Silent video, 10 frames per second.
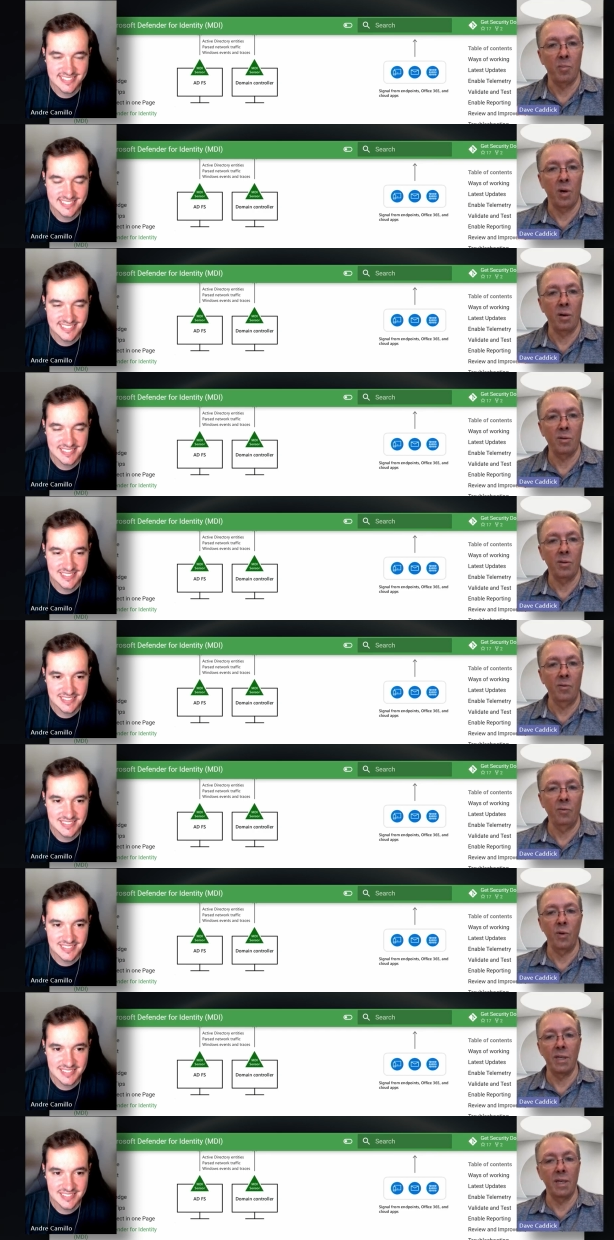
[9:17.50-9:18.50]
Speaker 1: in Microsoft,
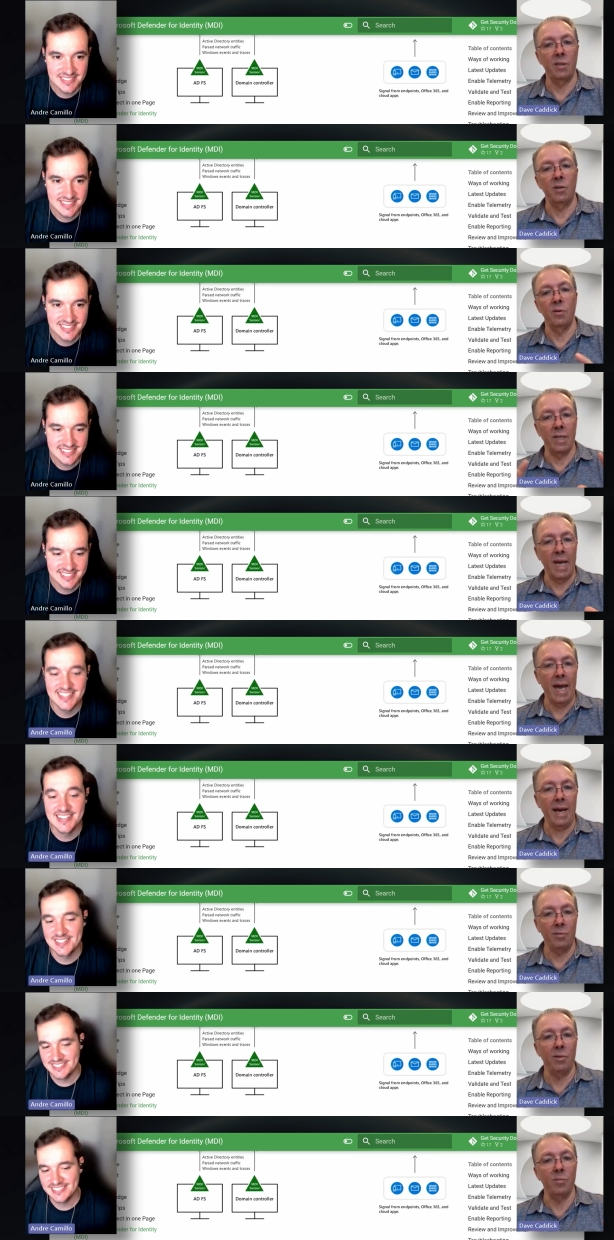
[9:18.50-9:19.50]
we tend to use
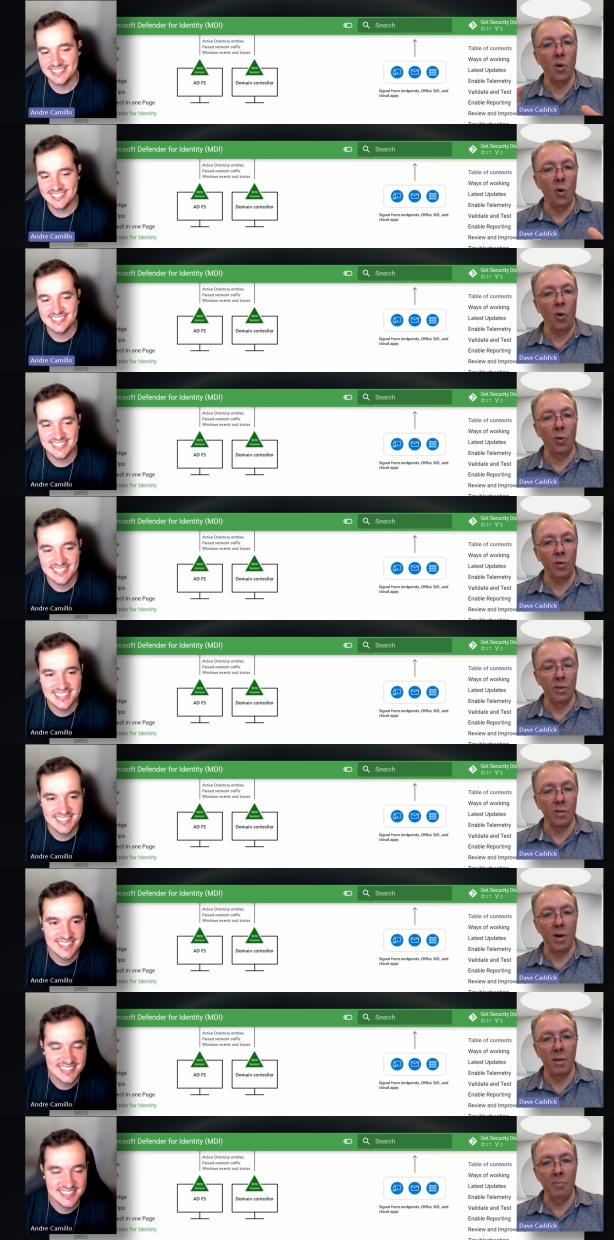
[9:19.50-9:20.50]
acronyms all the
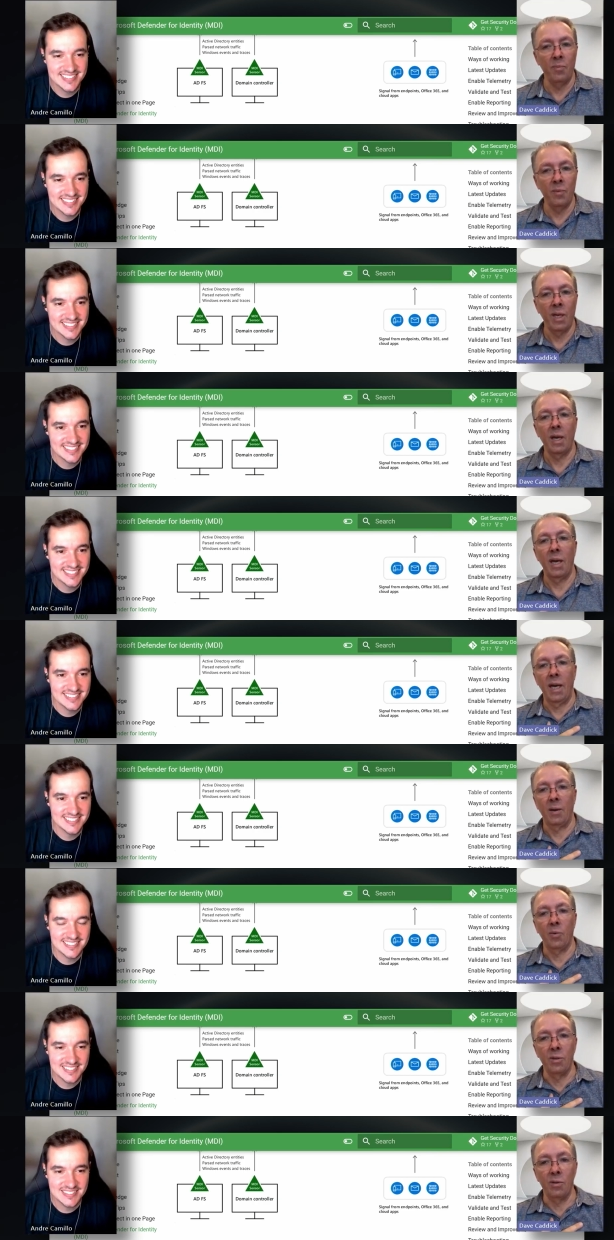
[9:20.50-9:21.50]
time.
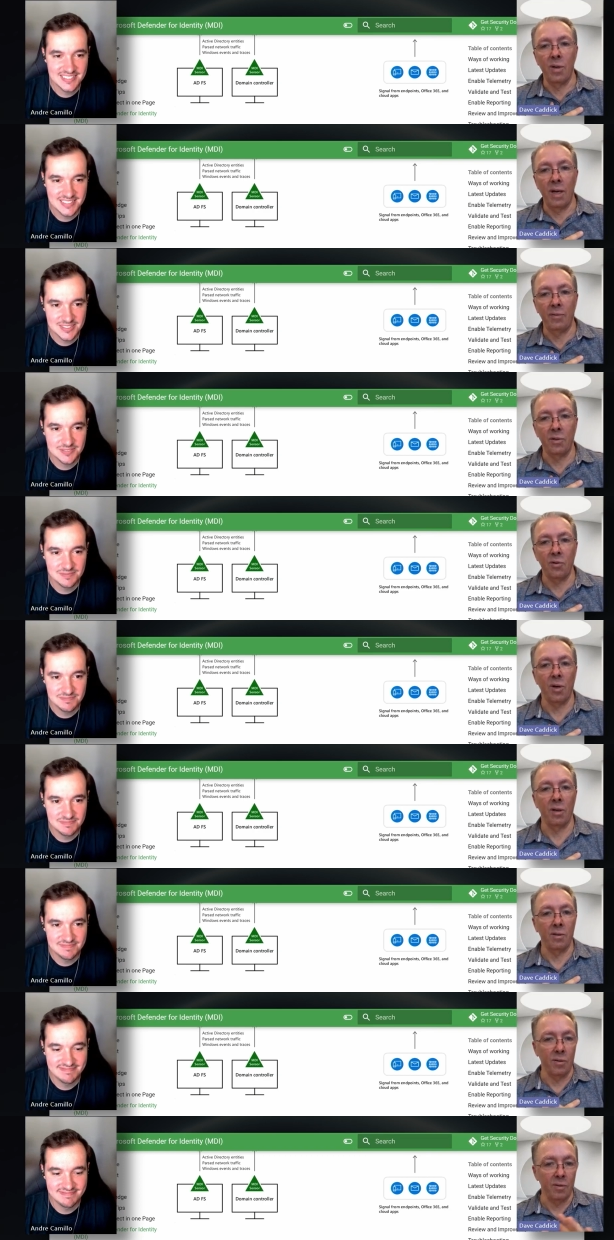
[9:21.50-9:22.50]
And we do have to try
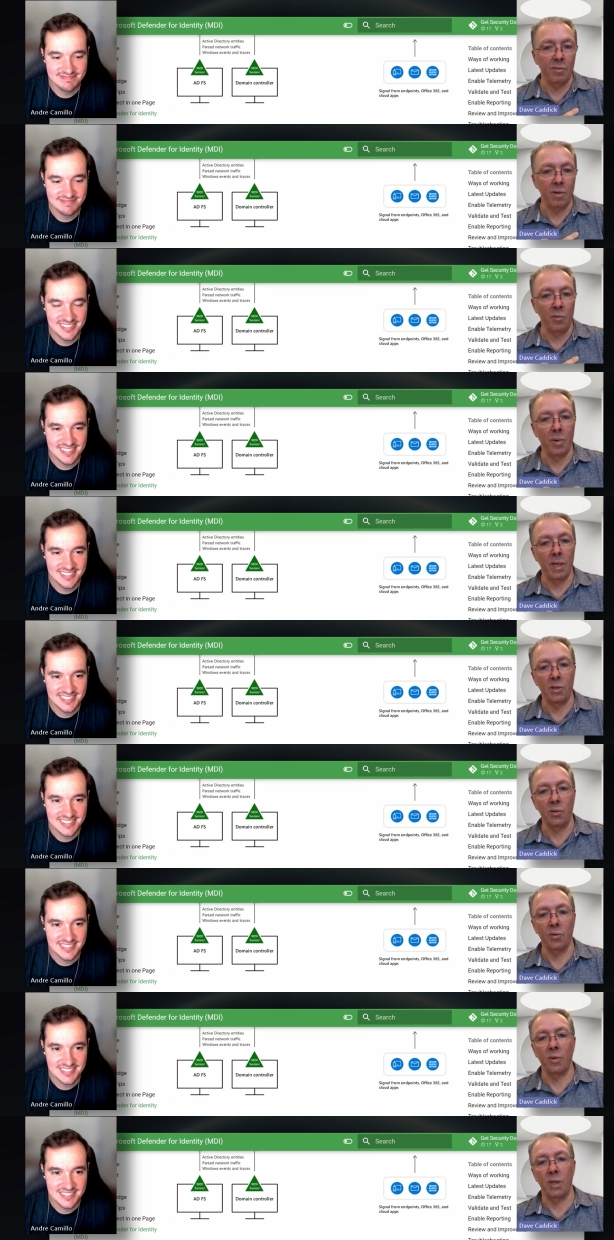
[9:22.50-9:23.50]
and sort of help make
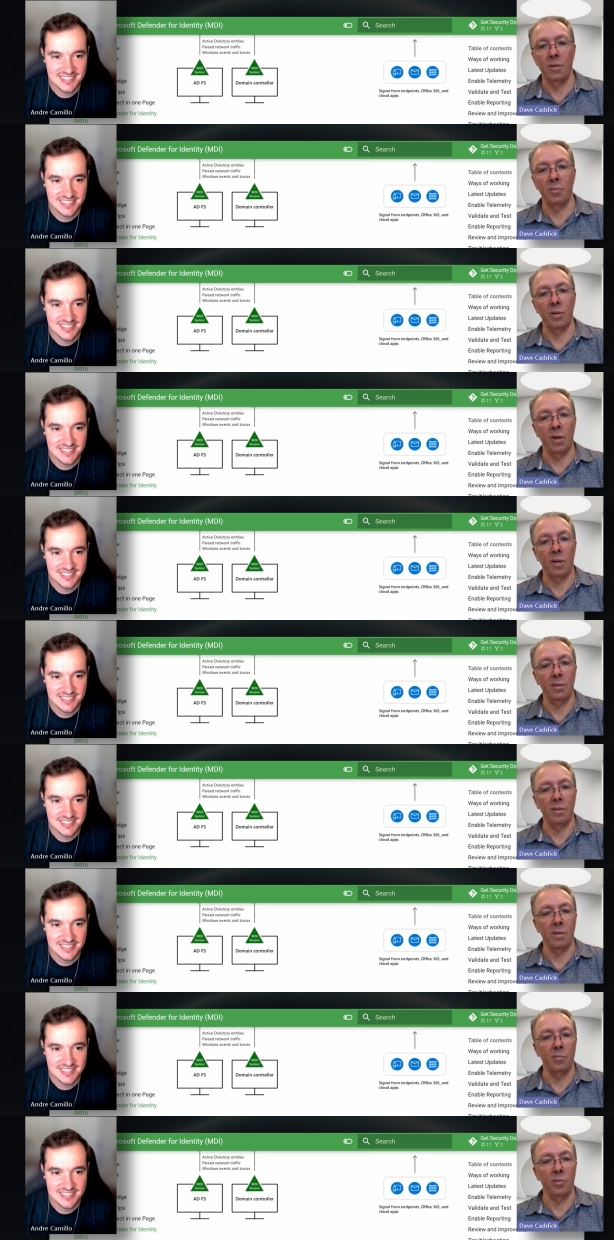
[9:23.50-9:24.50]
sure that we keep it nice
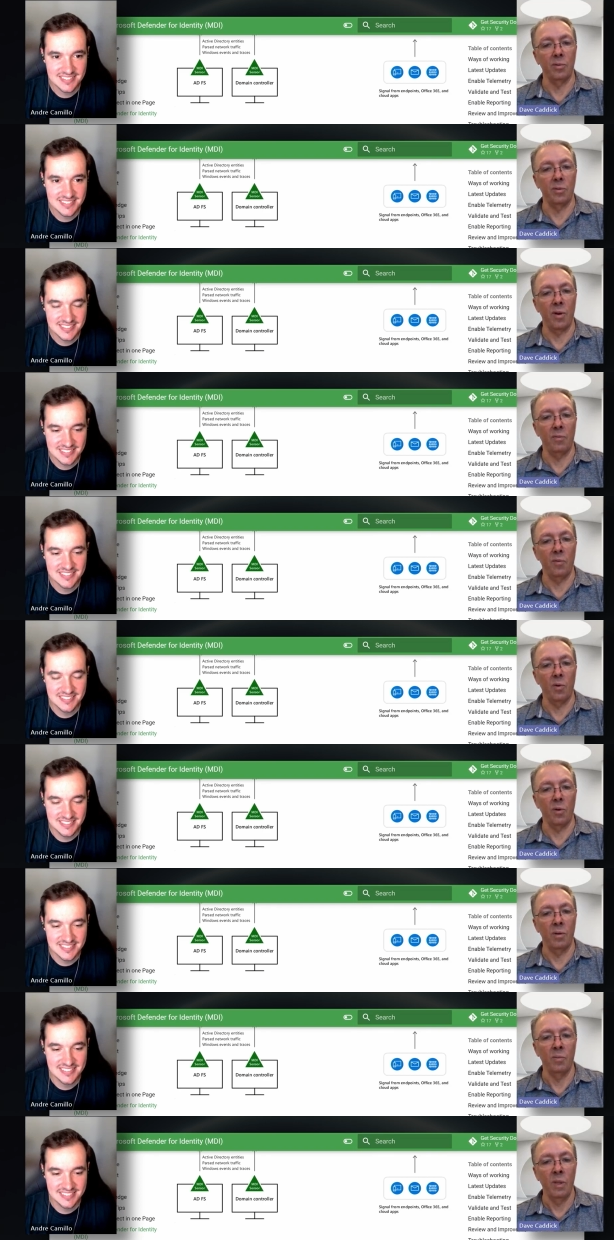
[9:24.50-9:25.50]
and simple and straightforward.